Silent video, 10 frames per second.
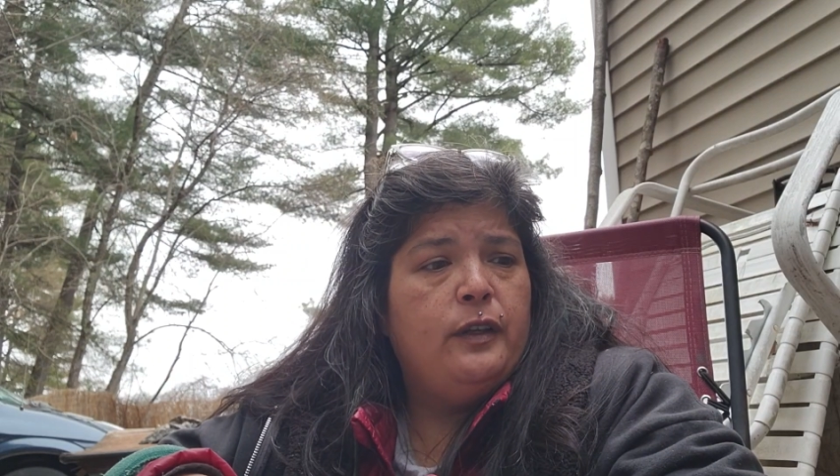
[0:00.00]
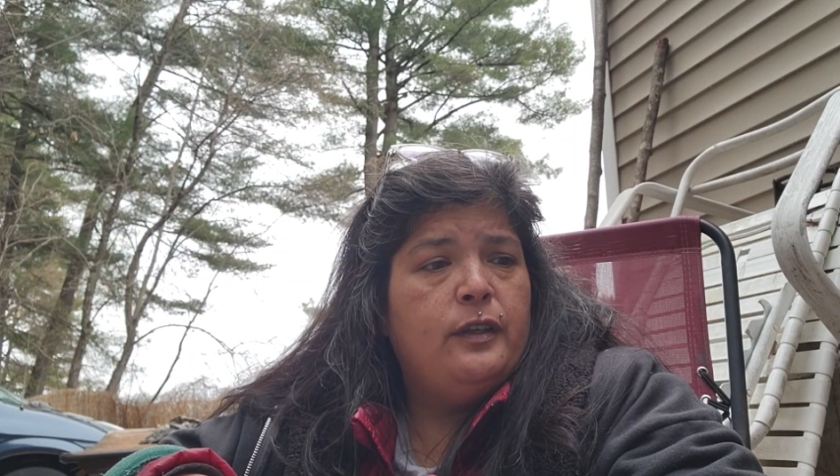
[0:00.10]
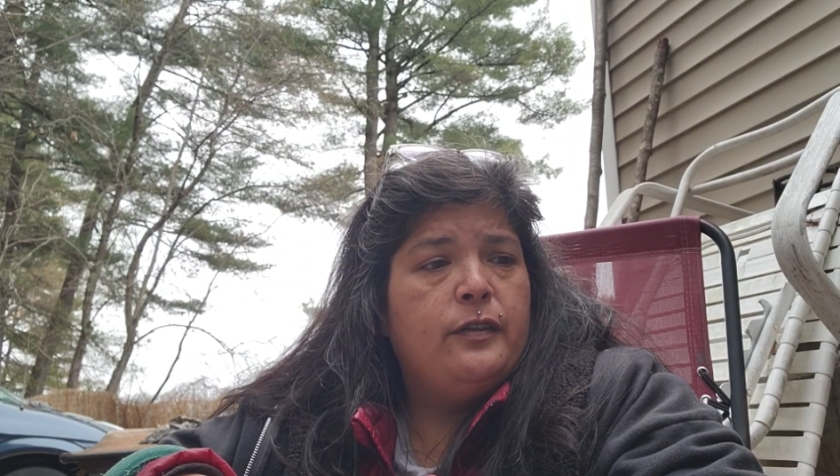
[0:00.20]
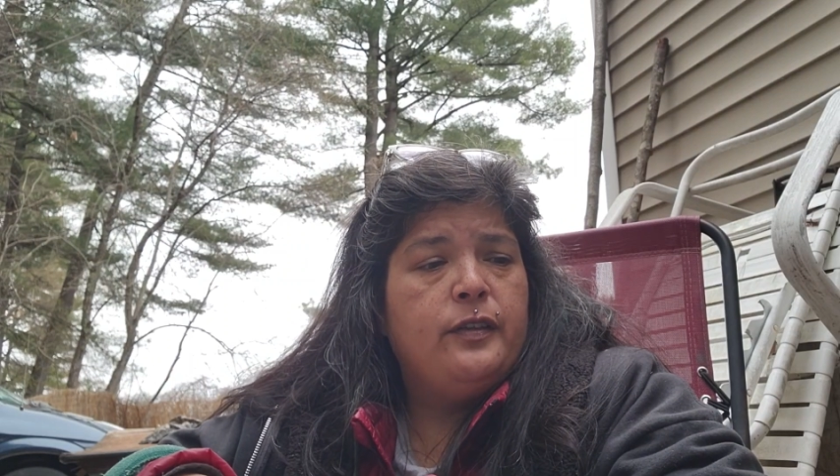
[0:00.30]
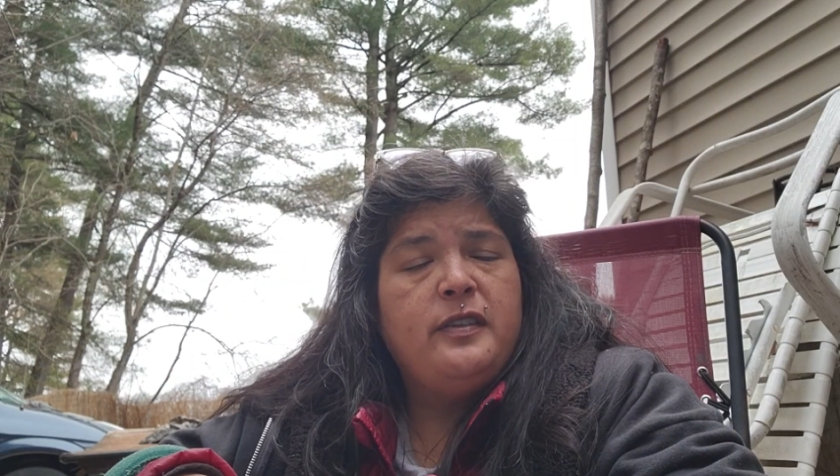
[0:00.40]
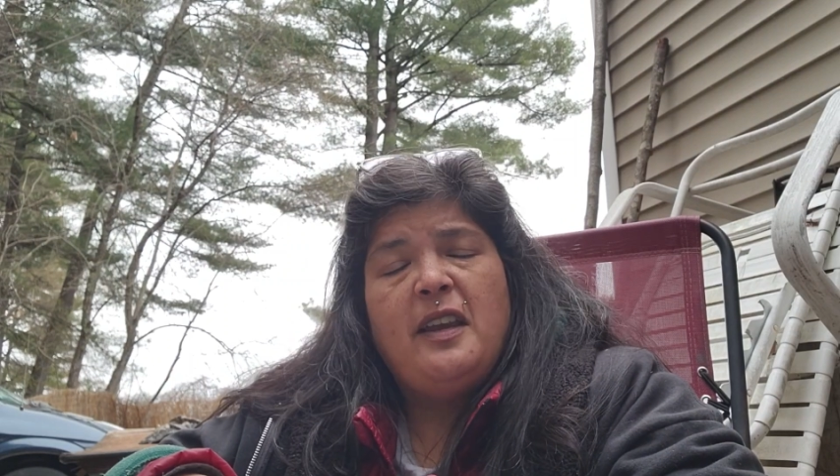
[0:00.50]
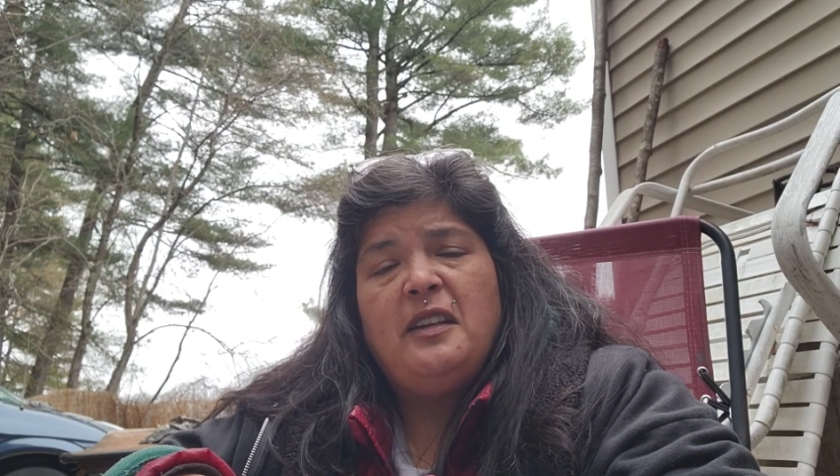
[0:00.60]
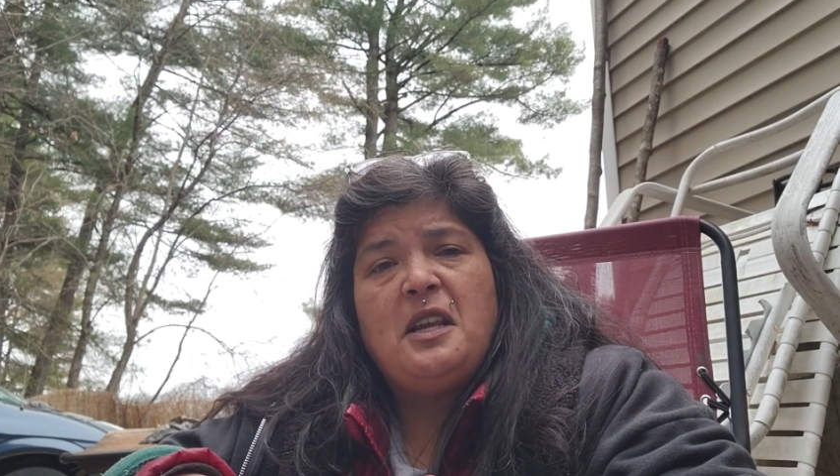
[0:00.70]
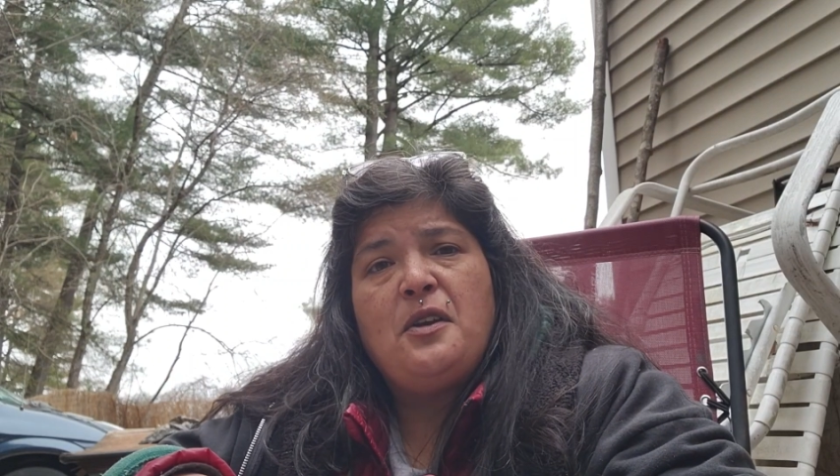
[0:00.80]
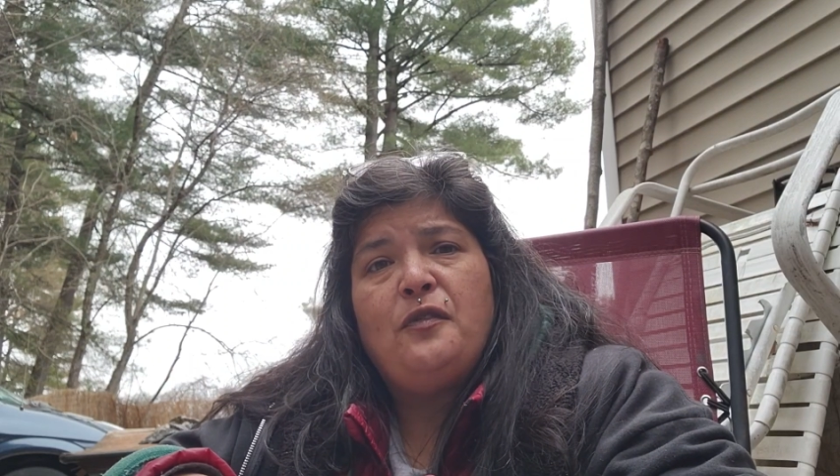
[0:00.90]
to the
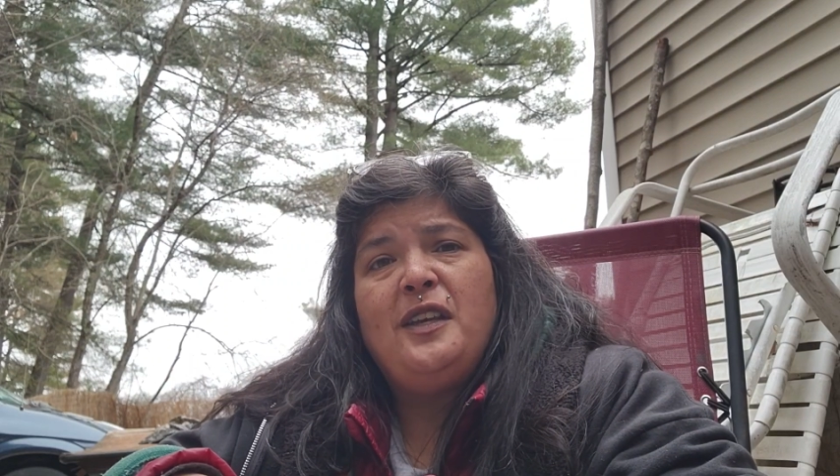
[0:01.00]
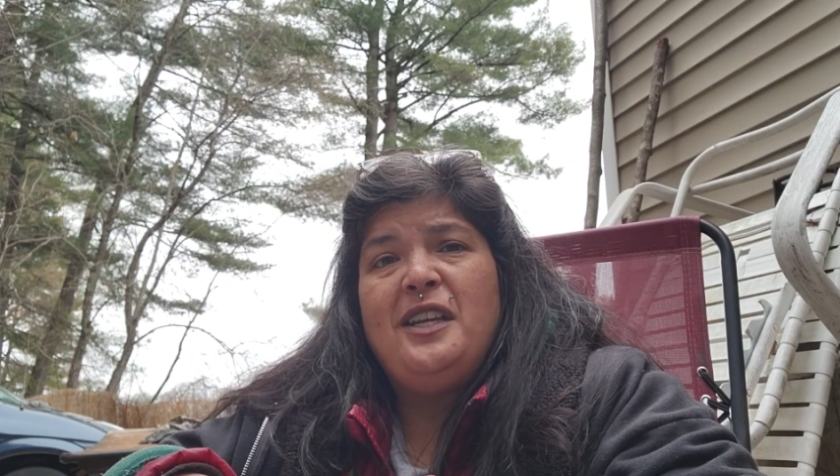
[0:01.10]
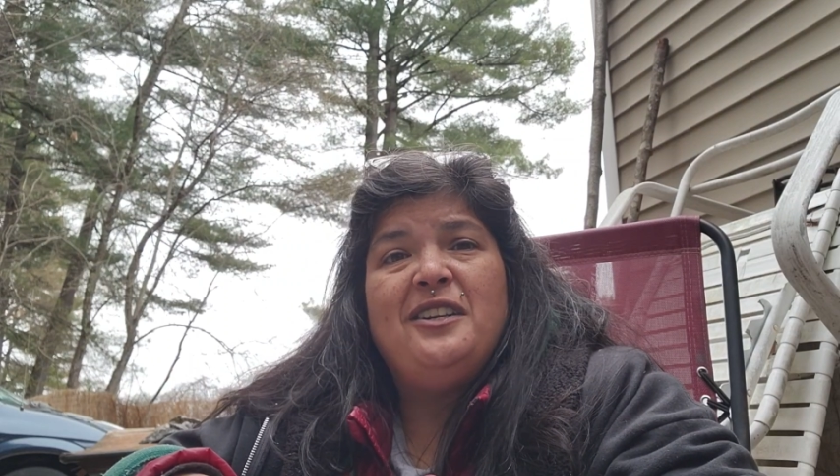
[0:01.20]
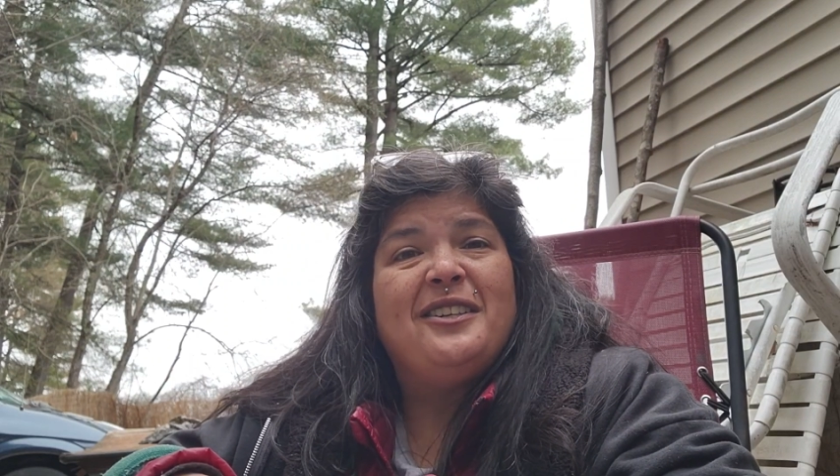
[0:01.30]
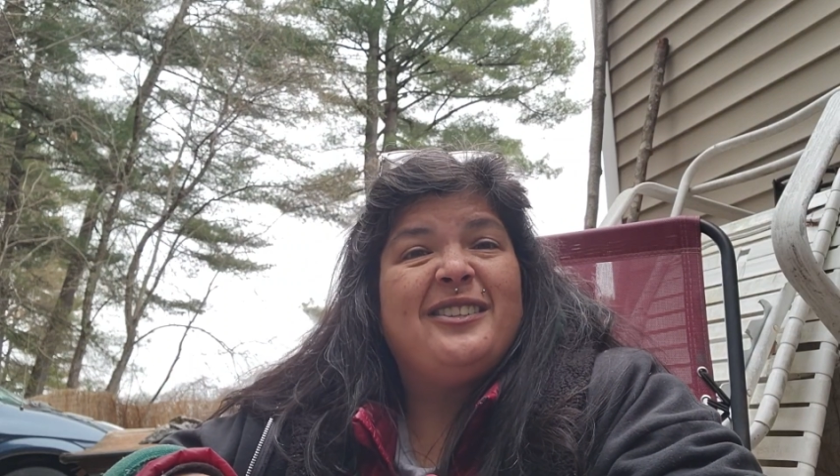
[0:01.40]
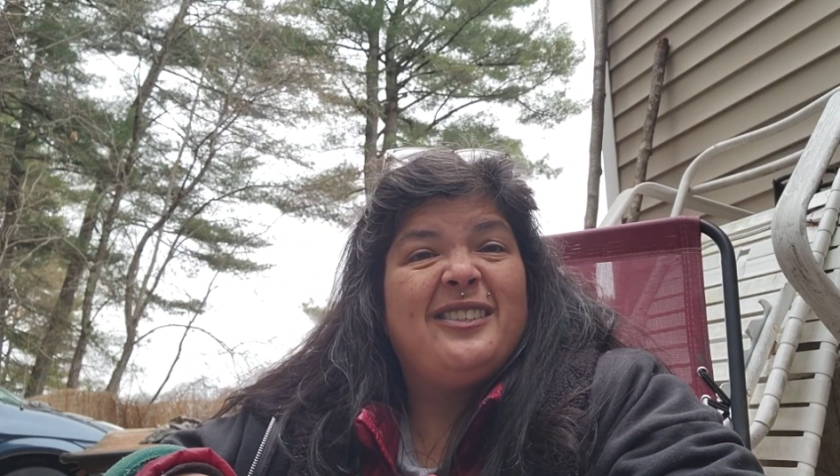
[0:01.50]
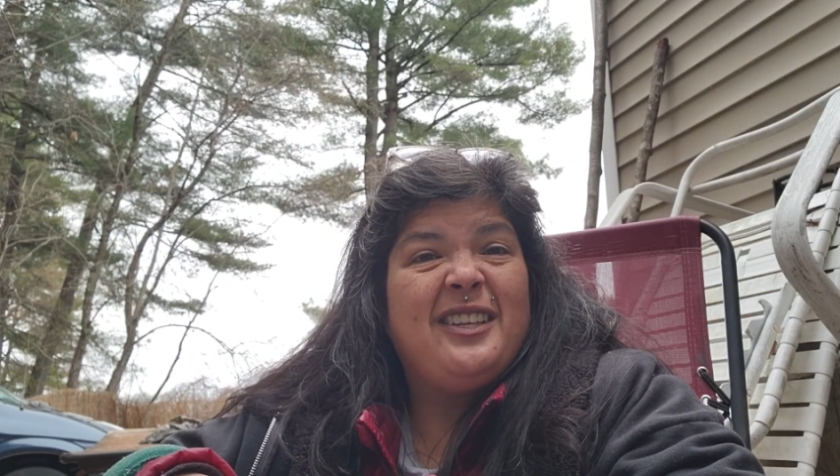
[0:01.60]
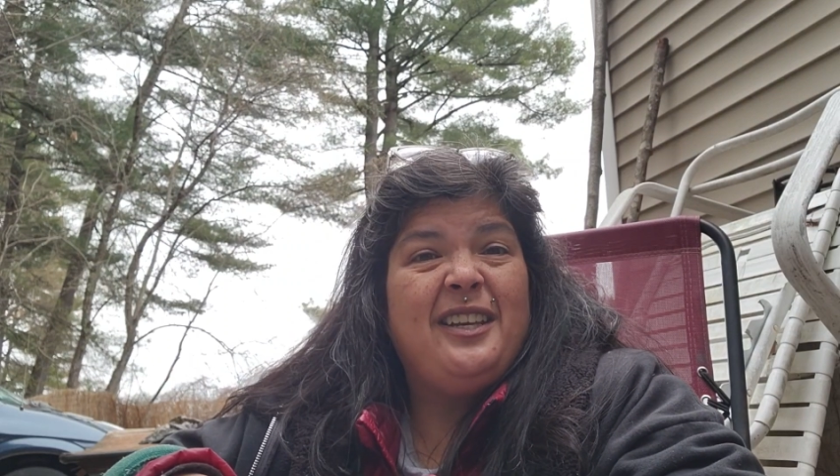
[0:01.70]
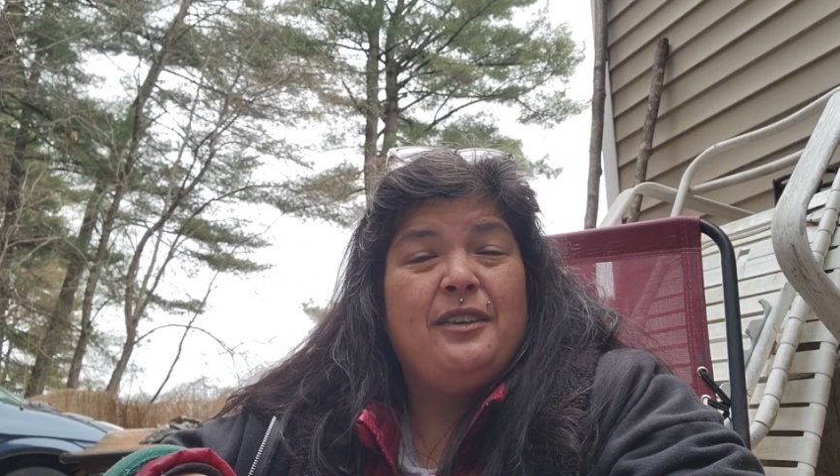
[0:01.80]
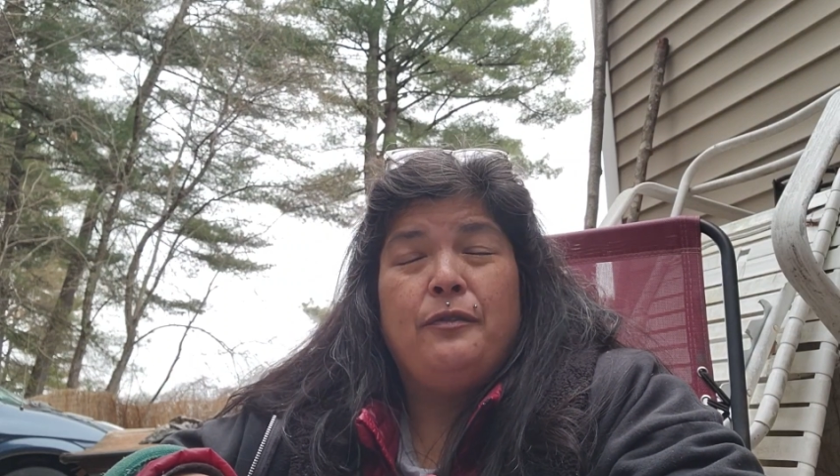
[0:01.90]
SecDef in a
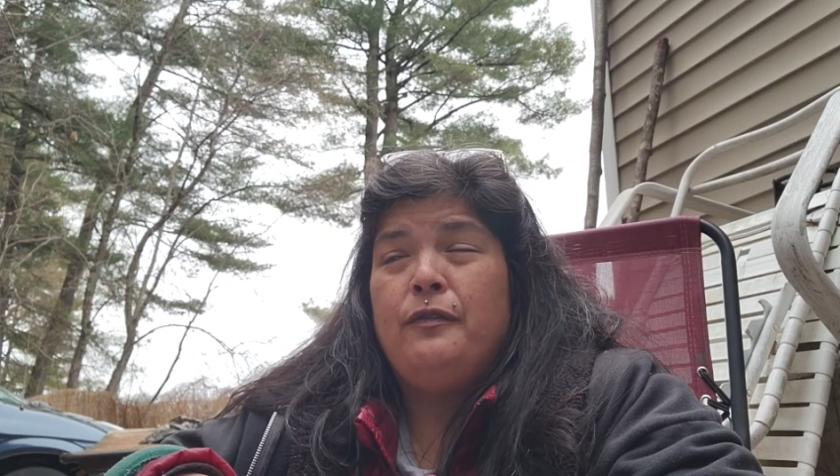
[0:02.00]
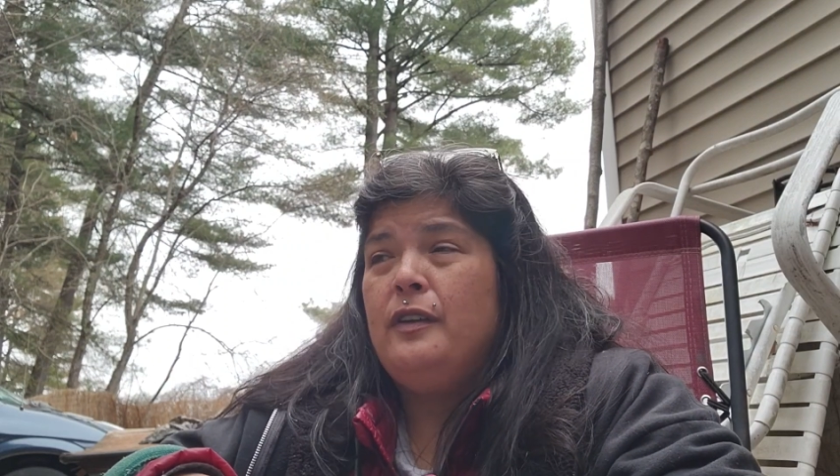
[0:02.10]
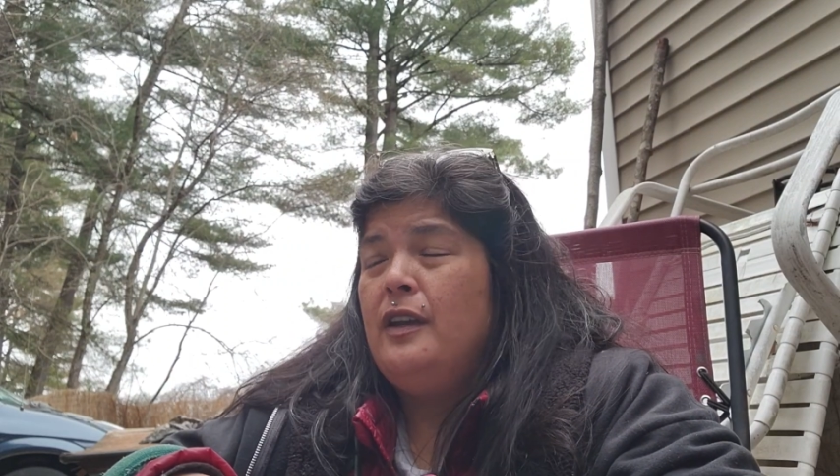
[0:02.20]
skiff.